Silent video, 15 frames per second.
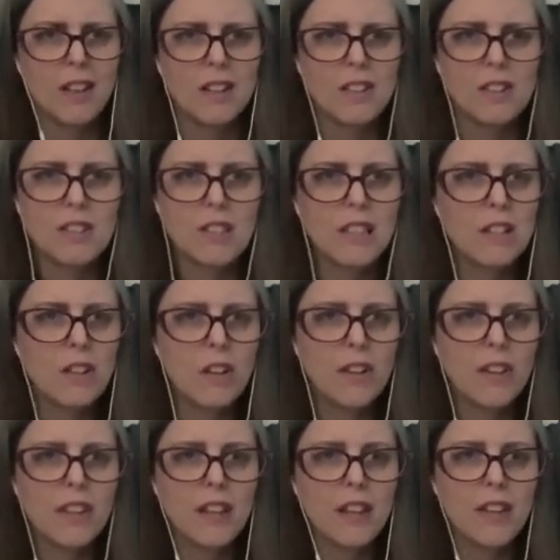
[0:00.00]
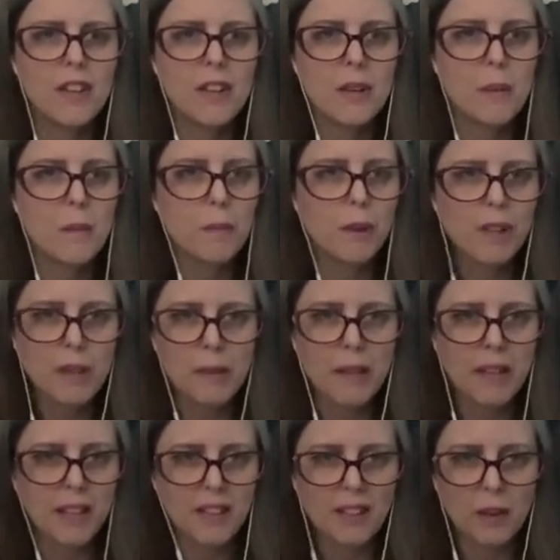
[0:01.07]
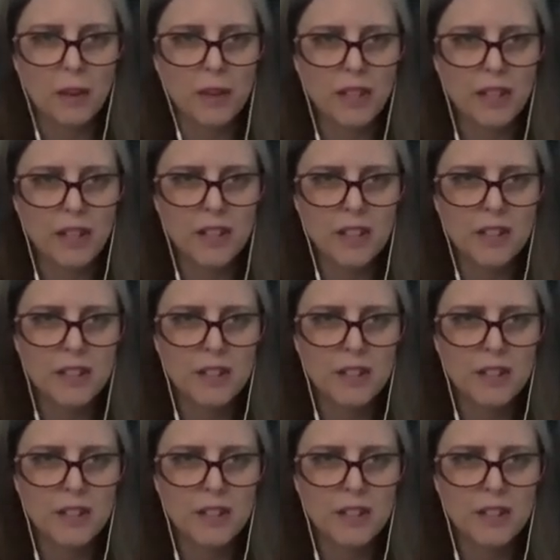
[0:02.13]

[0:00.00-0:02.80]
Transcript: just like all the other boogeymen out there,